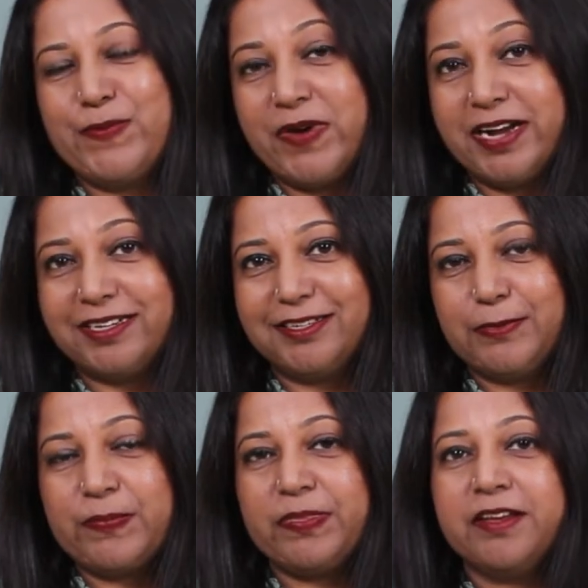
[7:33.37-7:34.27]
But
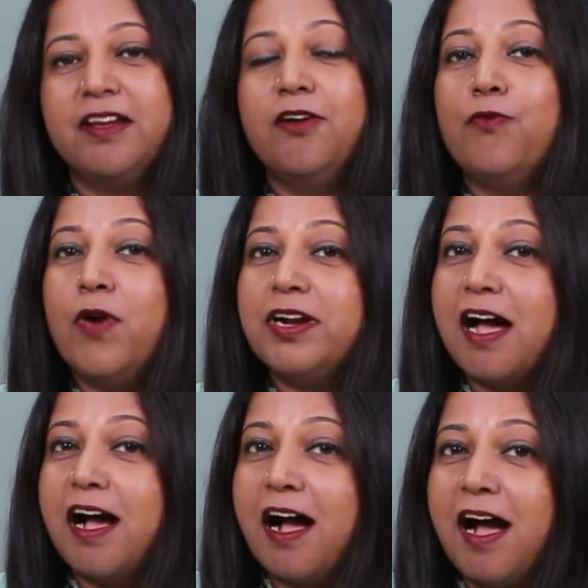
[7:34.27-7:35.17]

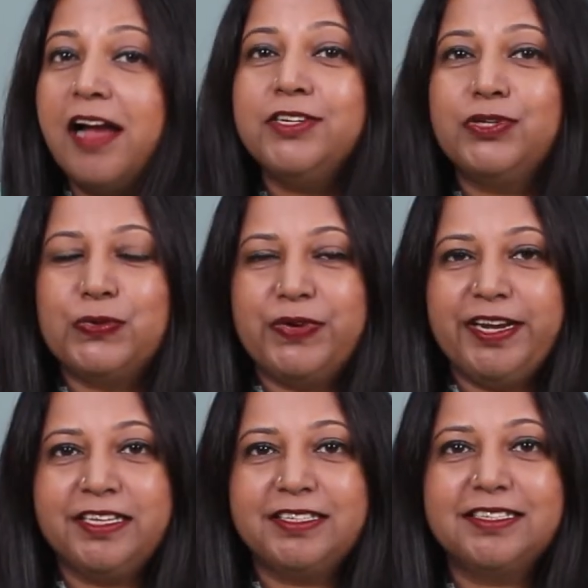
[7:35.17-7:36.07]
what I do
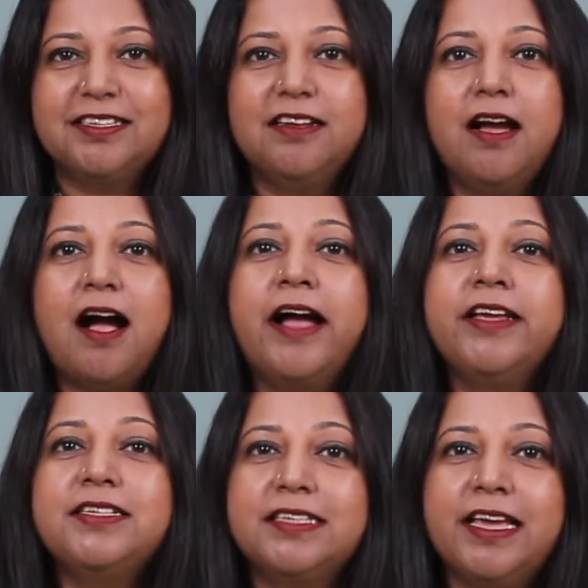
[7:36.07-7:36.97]
is, I
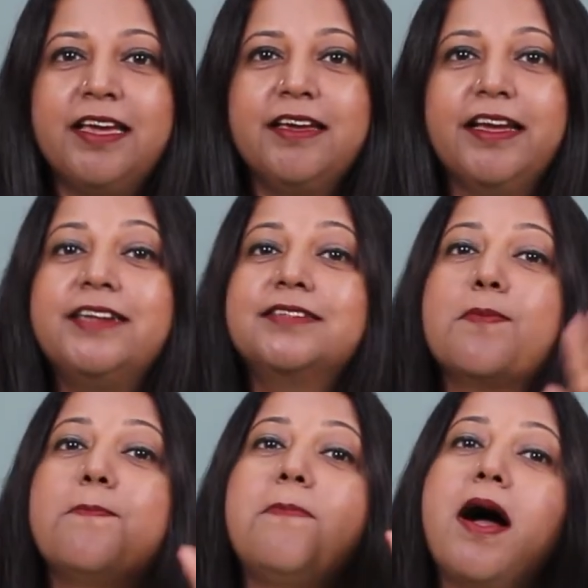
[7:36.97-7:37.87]
say it's a
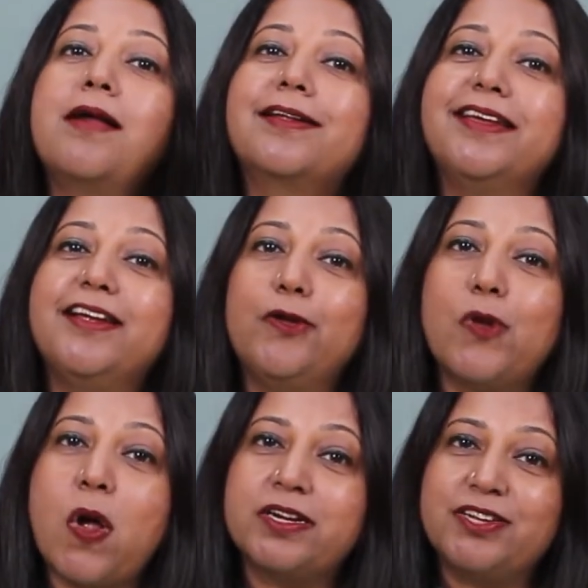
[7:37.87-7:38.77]
parking
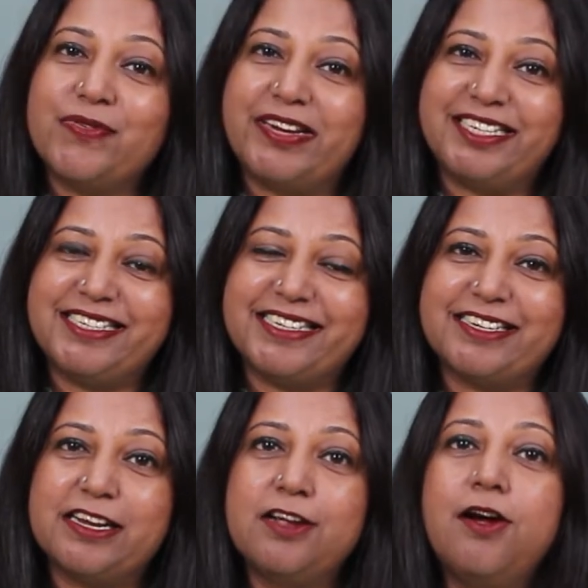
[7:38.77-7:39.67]
lot
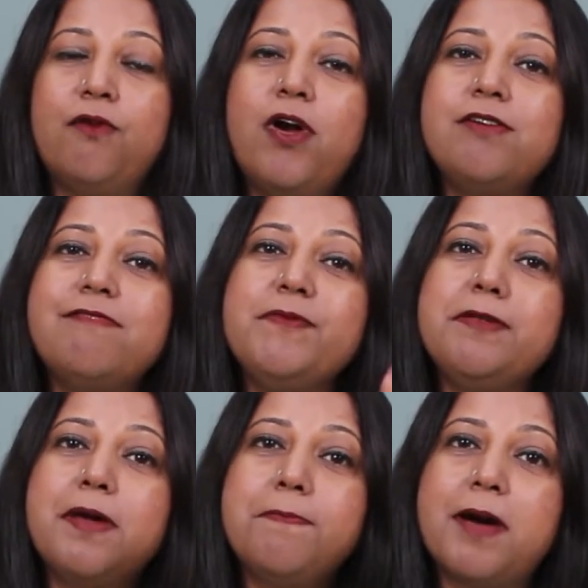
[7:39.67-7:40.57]
question. What do I
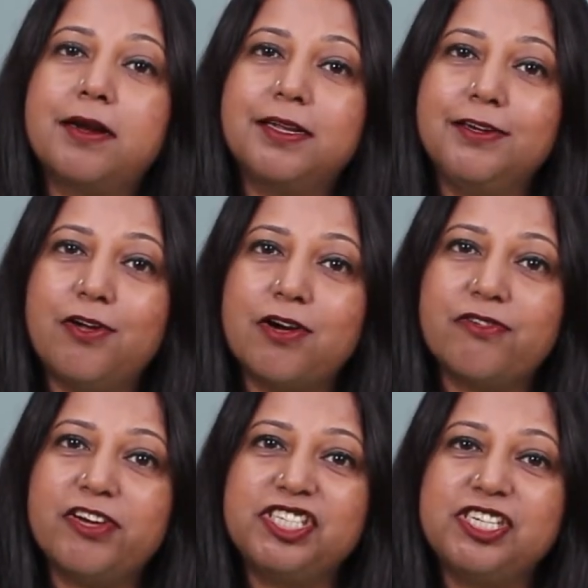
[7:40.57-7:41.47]
mean by parking lot
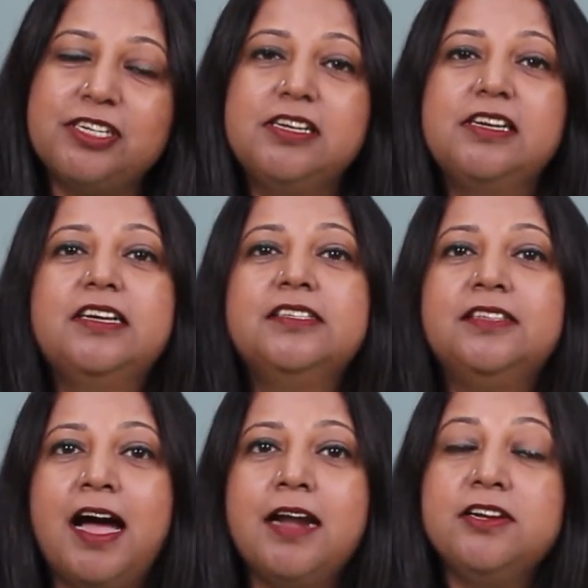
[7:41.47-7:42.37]
question?
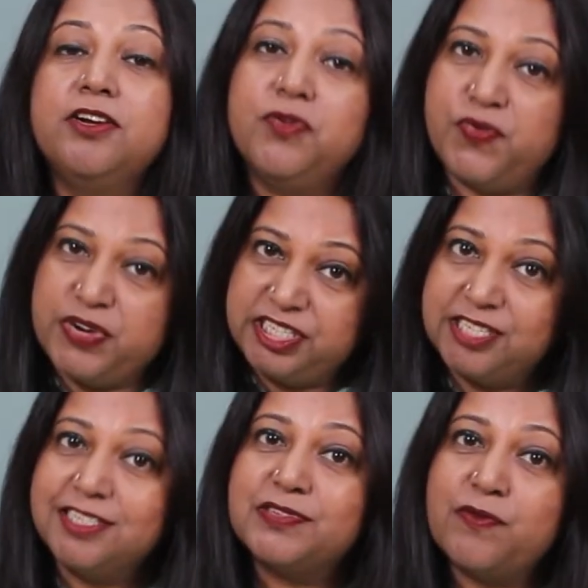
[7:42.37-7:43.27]
That
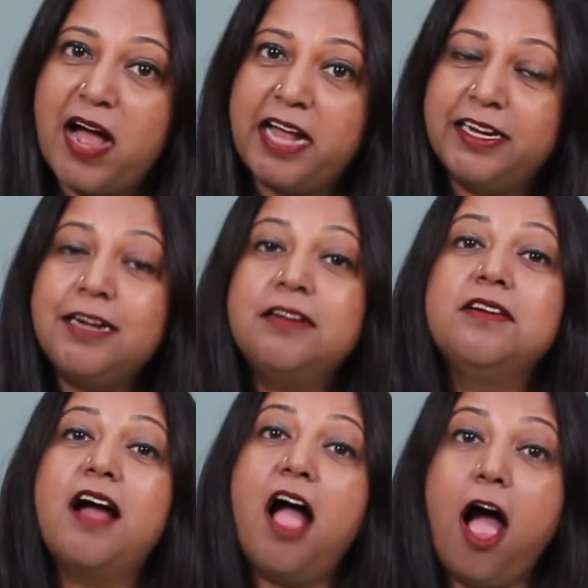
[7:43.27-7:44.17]
question is valid.
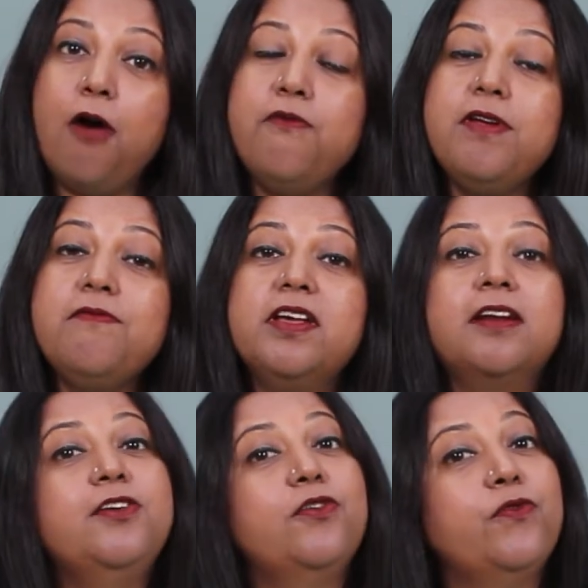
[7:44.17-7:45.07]

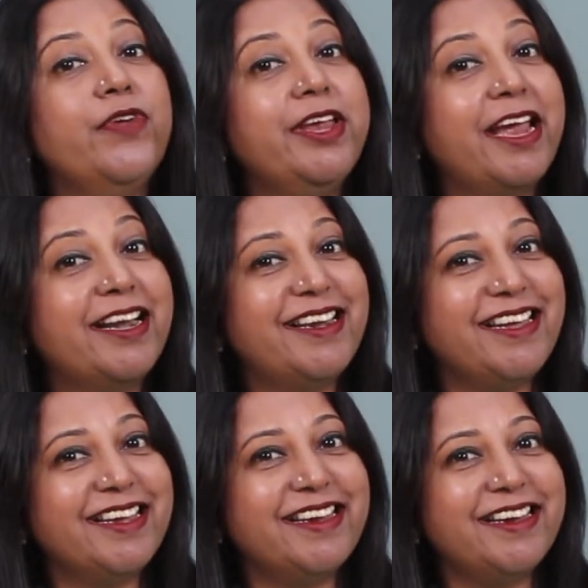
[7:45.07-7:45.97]
However, we can
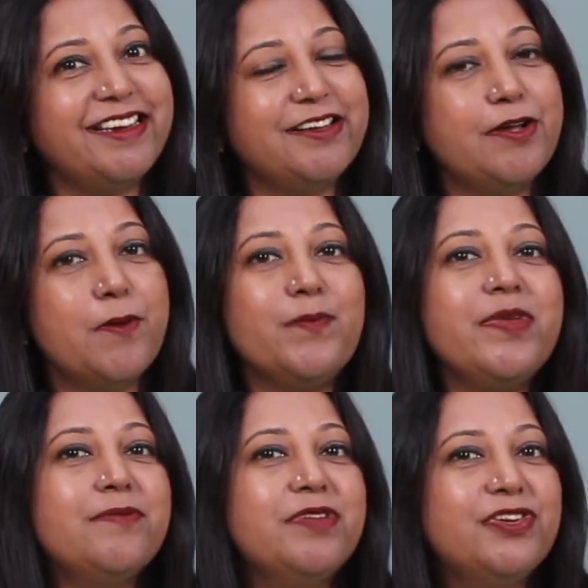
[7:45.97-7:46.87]
take it
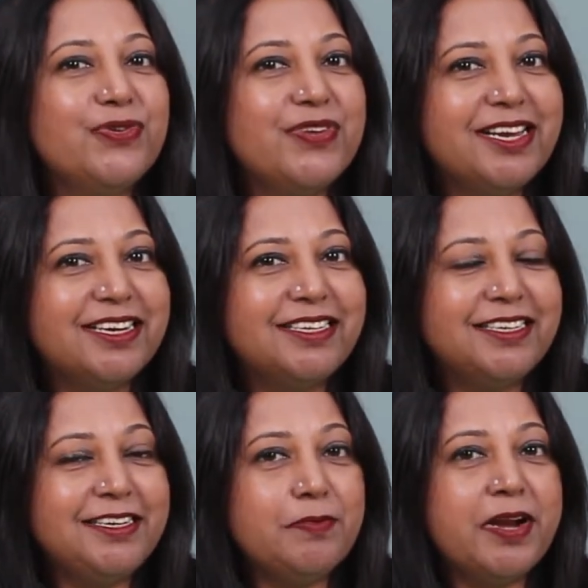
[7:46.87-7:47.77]
maybe during a
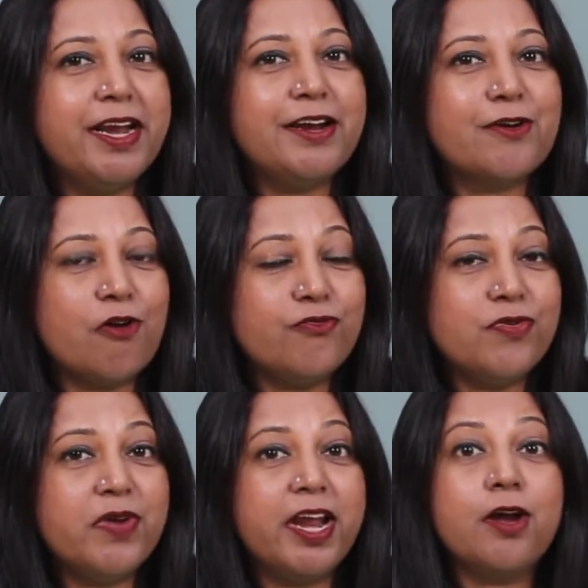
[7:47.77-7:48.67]
tea break, coffee
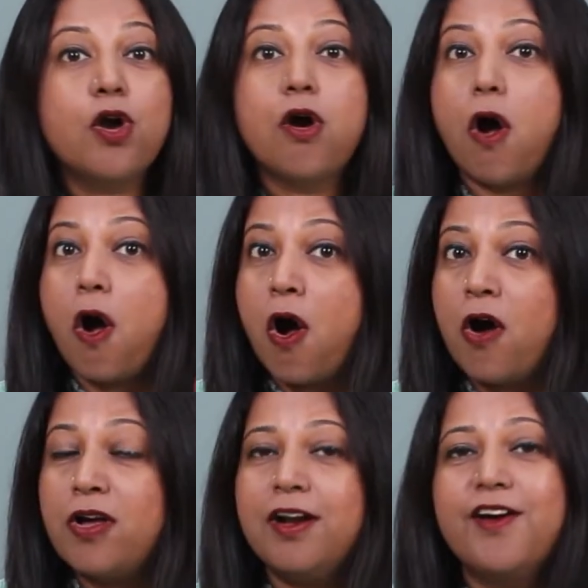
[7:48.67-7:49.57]
break,
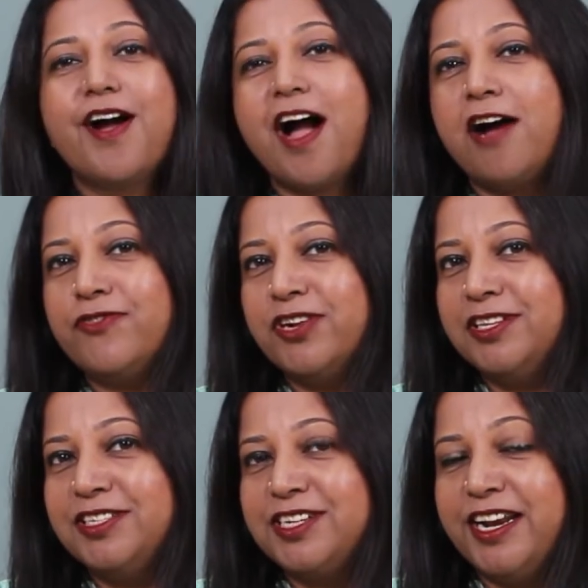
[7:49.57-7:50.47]
or after
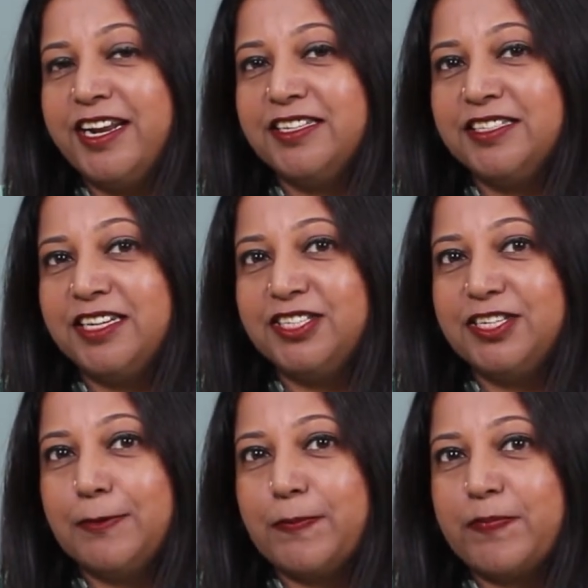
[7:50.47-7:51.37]
the training session.